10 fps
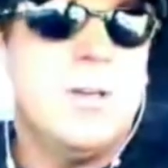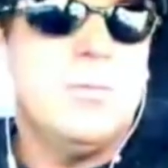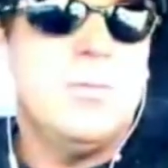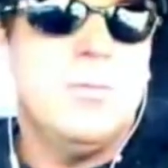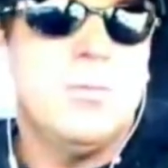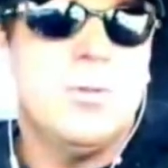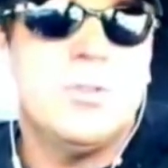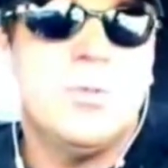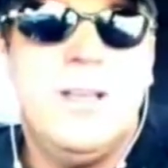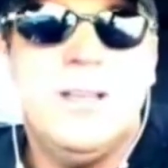to where
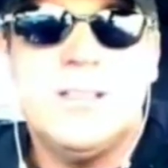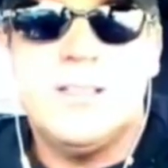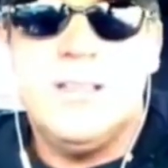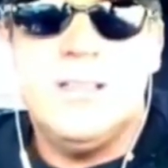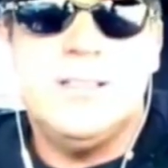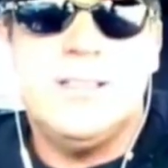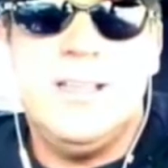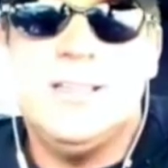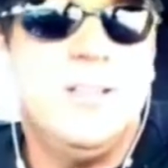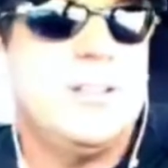Bruce Wayne is
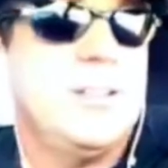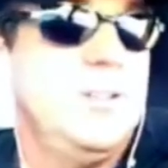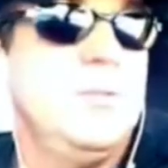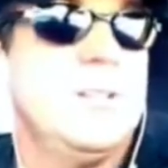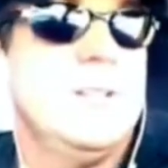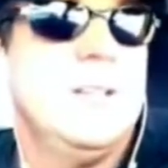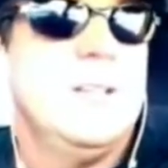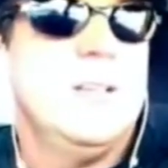in the suit,